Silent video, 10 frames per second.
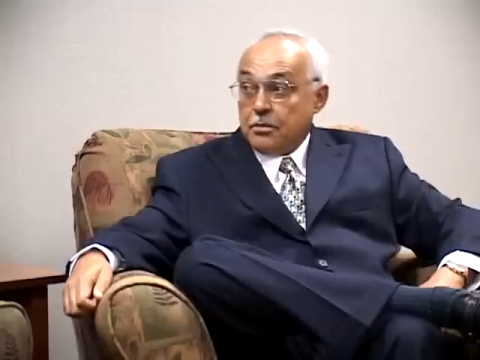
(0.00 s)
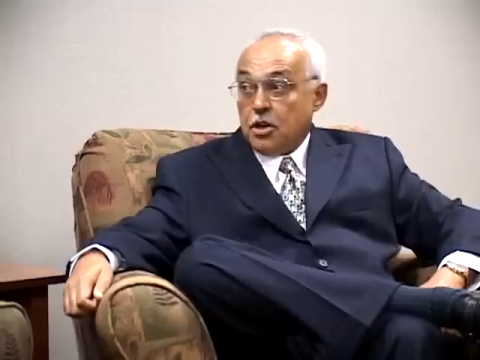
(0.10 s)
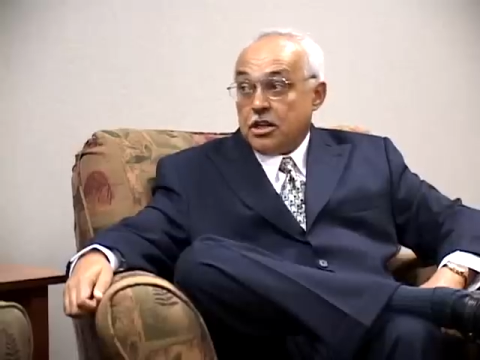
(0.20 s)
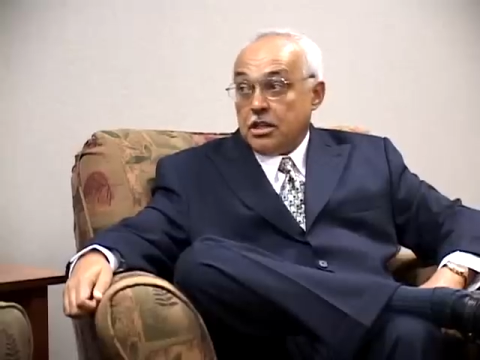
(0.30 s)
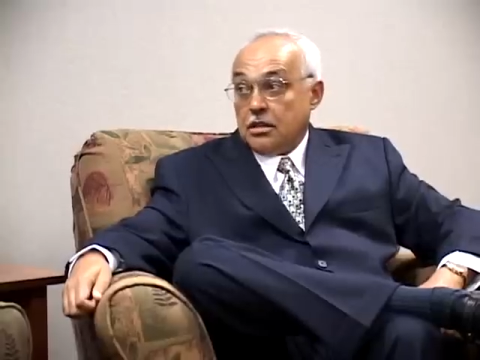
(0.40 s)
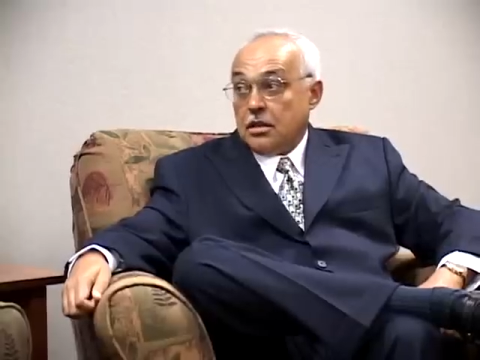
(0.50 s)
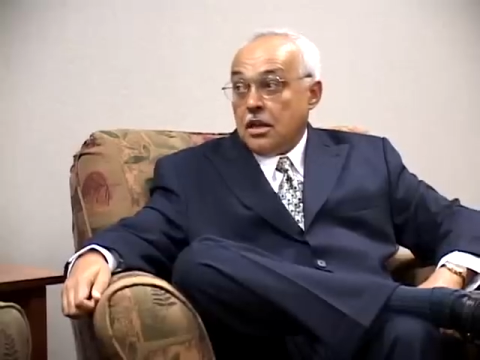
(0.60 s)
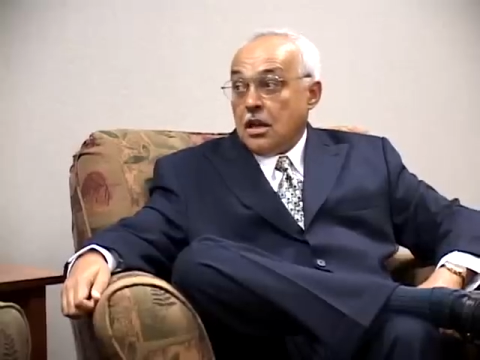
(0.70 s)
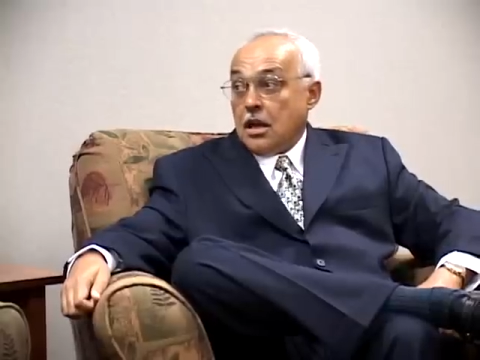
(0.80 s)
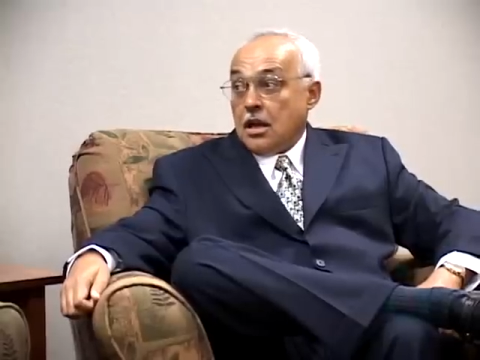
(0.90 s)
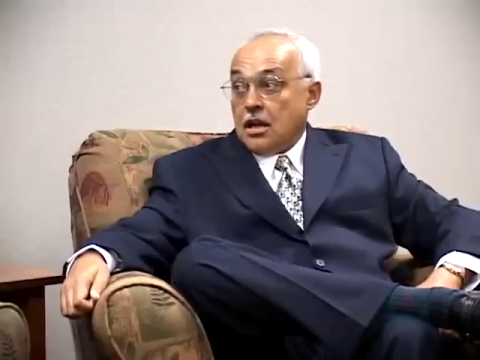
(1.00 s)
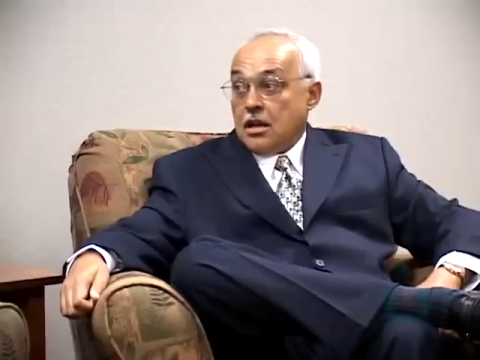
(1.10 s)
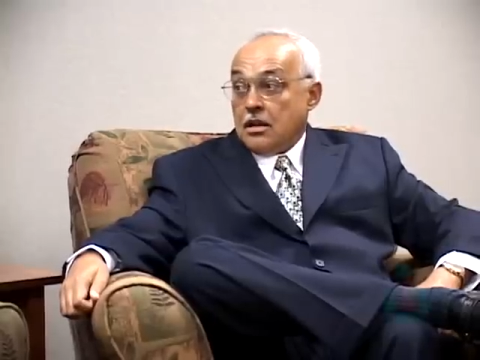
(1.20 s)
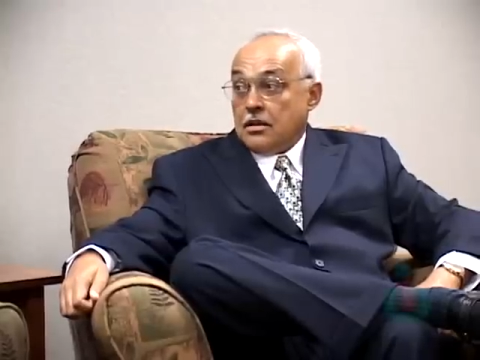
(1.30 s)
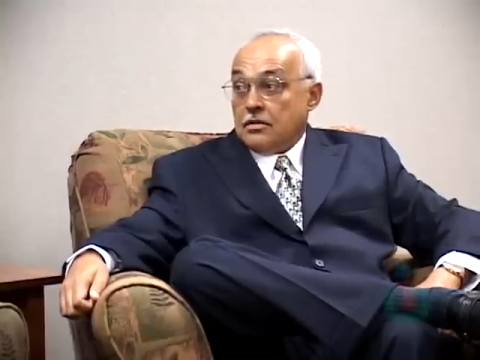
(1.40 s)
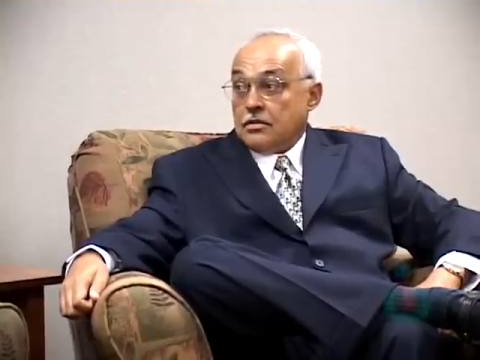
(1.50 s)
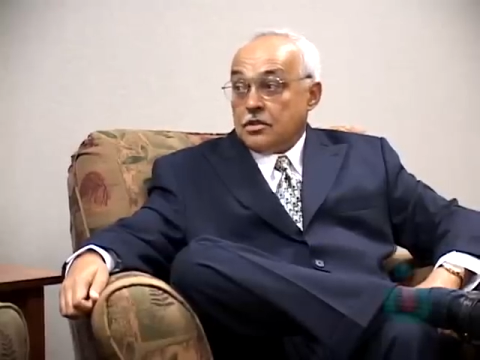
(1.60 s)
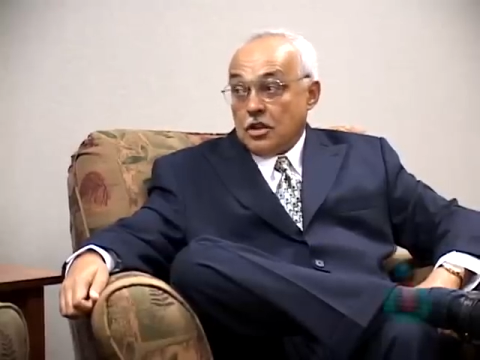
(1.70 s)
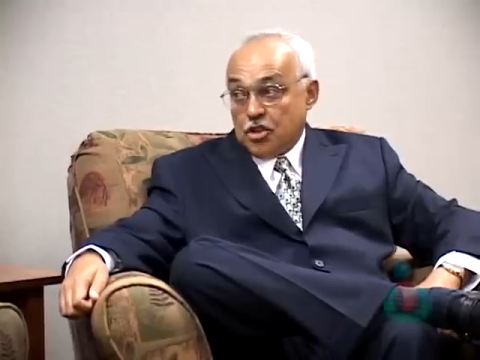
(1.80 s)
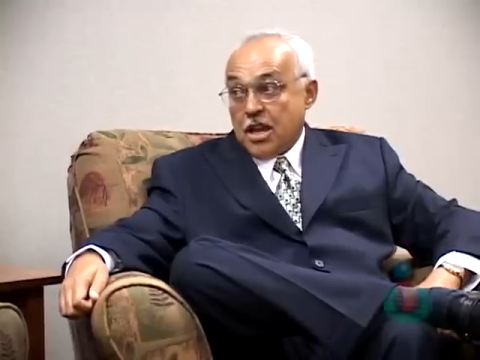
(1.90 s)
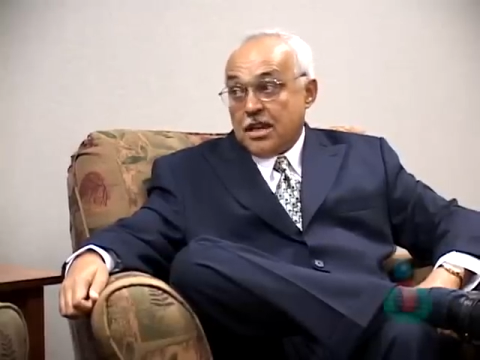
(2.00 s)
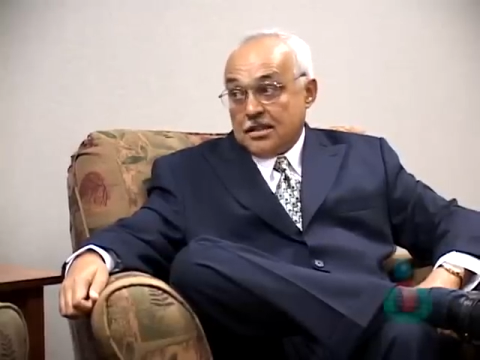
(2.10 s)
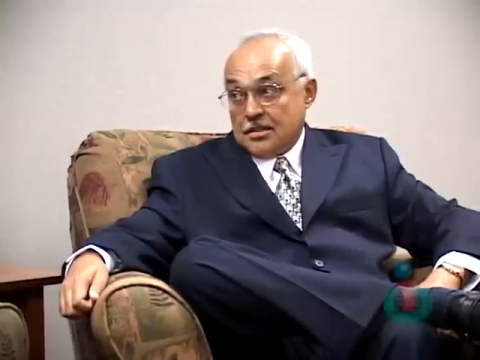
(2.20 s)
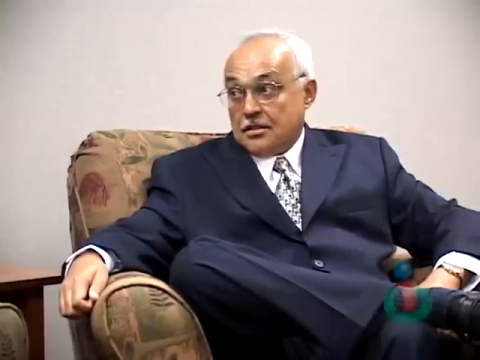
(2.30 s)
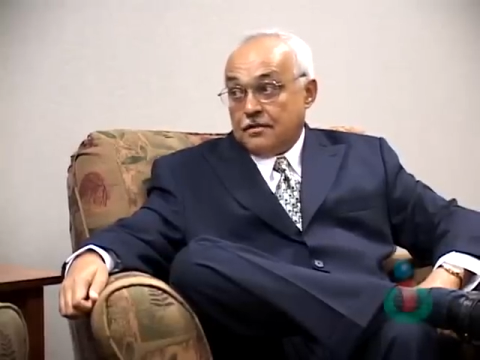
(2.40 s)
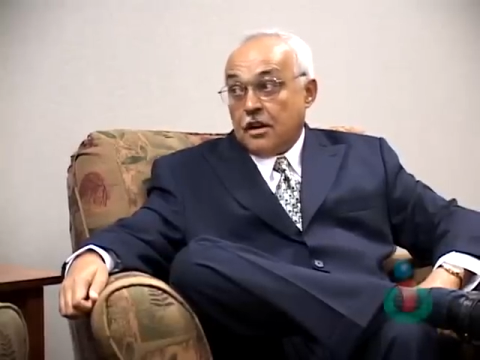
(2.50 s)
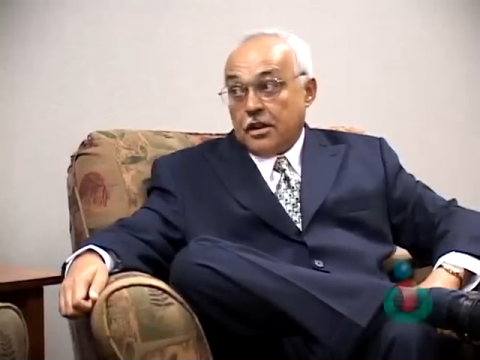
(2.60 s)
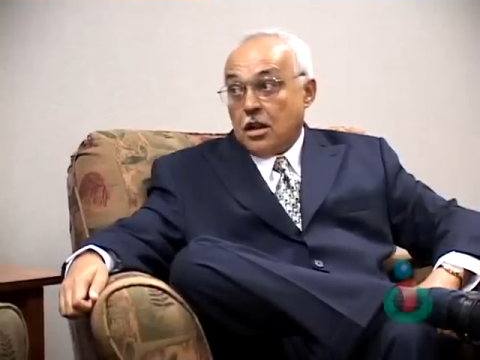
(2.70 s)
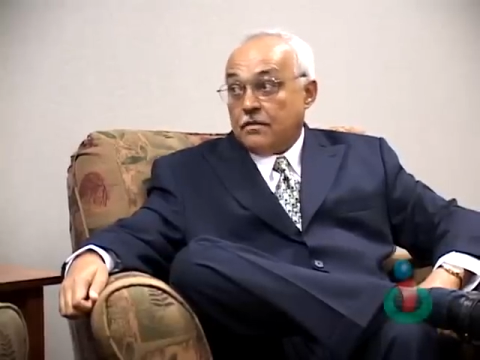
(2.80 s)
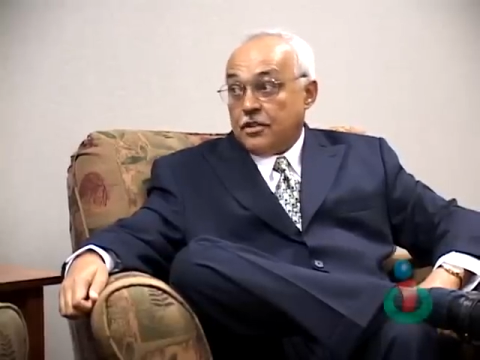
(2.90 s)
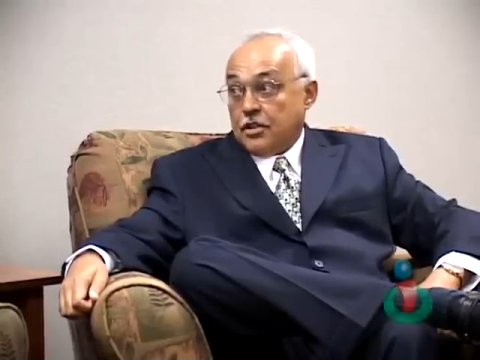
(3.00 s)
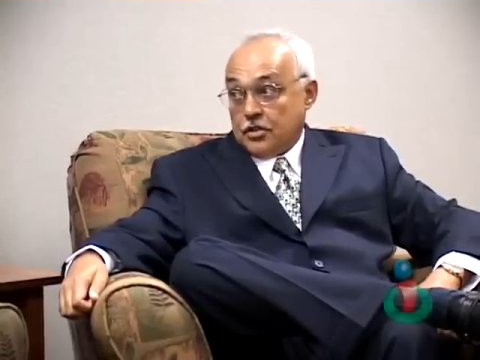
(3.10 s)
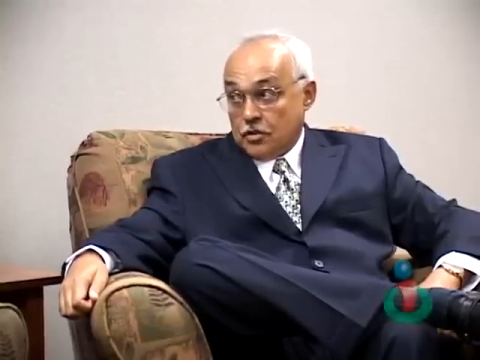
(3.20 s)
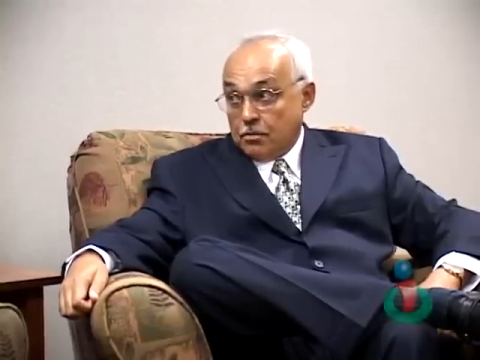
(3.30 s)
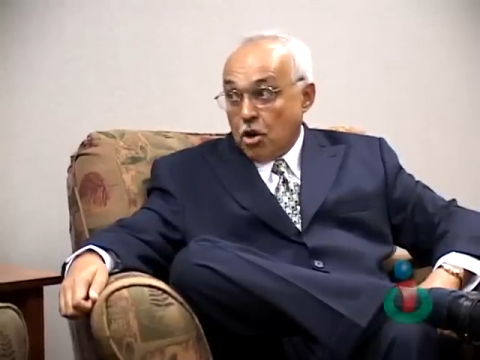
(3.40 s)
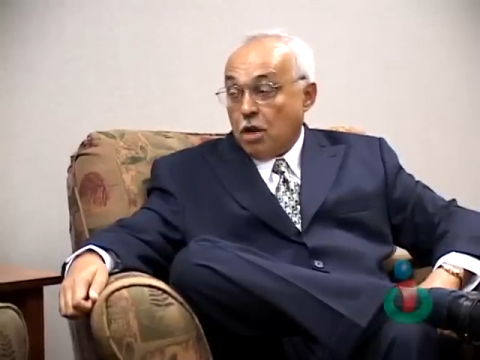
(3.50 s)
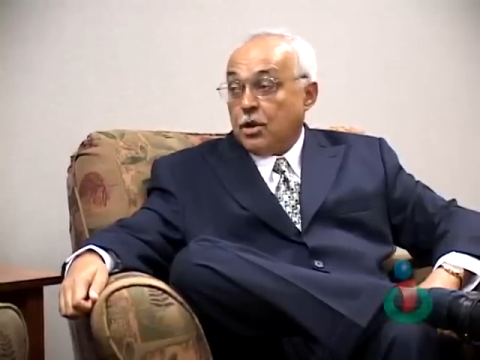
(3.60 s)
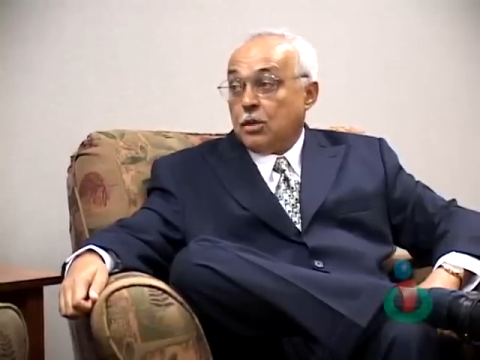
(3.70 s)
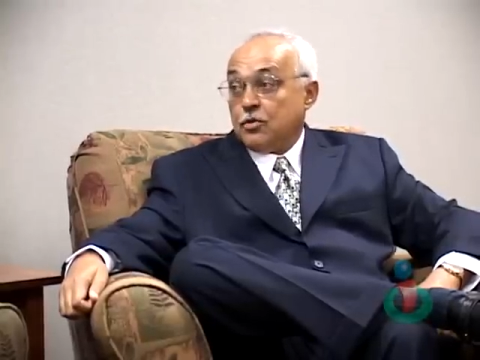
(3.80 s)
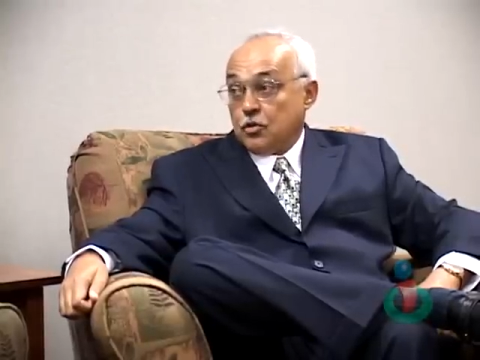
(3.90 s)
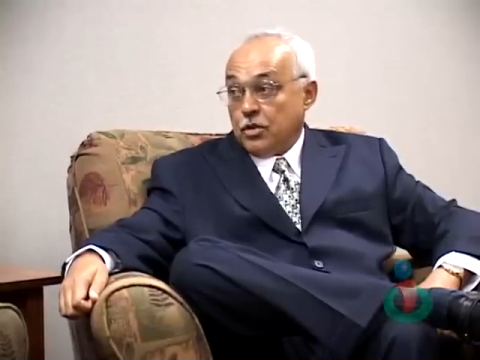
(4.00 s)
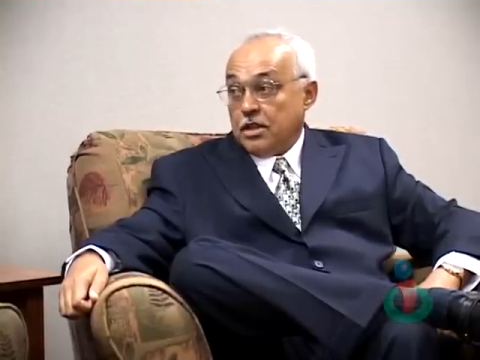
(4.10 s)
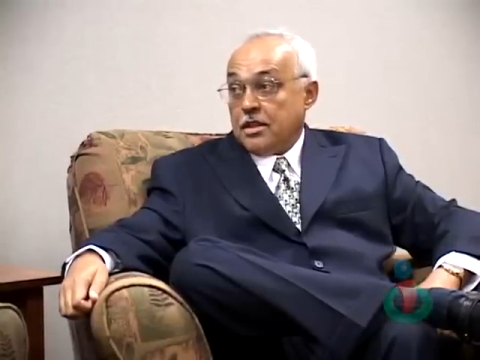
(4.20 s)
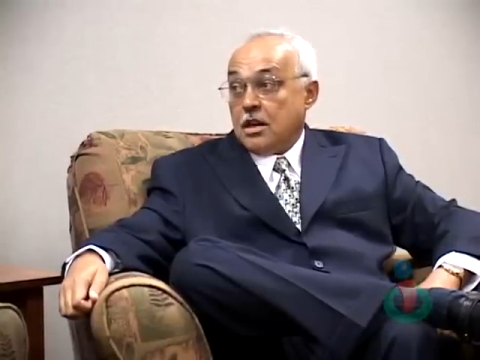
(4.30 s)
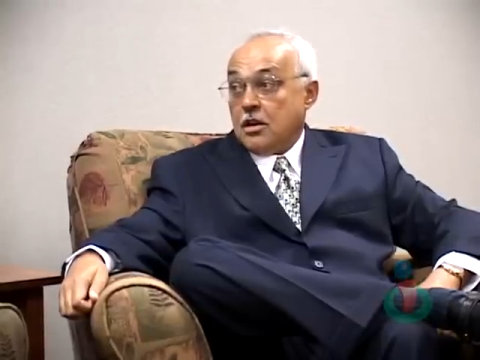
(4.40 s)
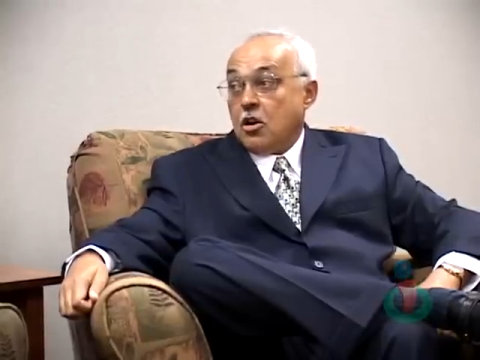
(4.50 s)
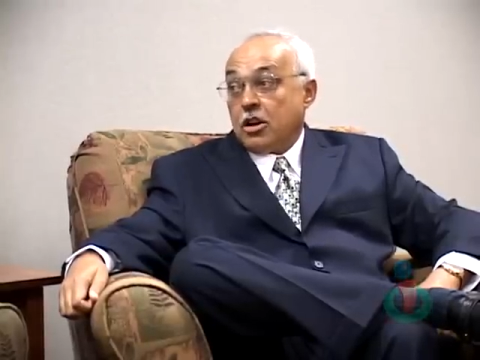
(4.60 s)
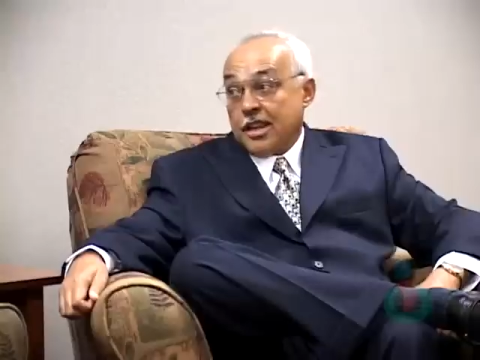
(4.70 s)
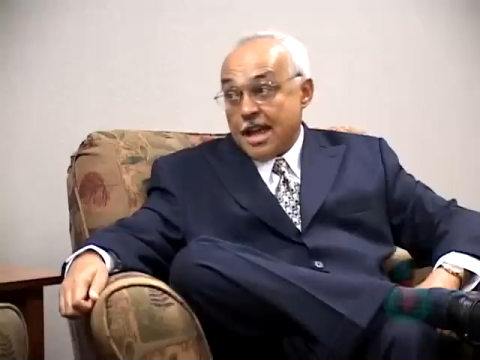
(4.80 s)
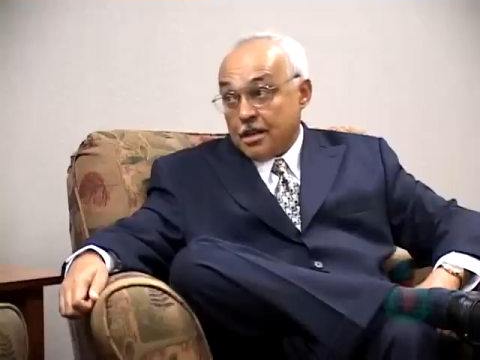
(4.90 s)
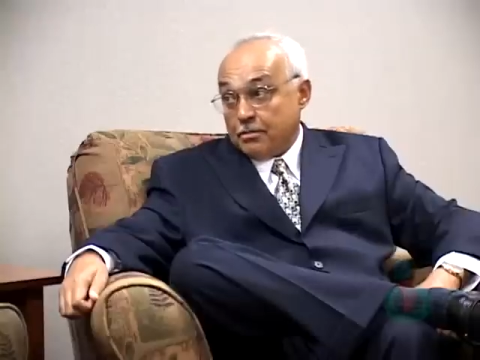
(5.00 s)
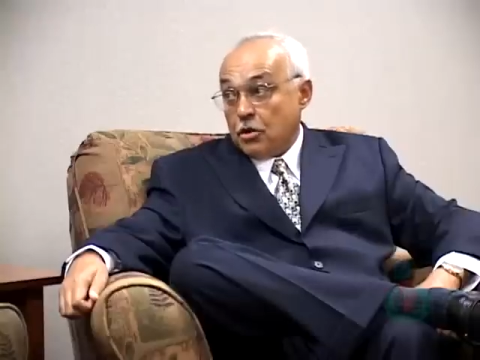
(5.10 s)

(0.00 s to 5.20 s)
the body, mm-hmm. uh, such as the very obvious problems with uh, organic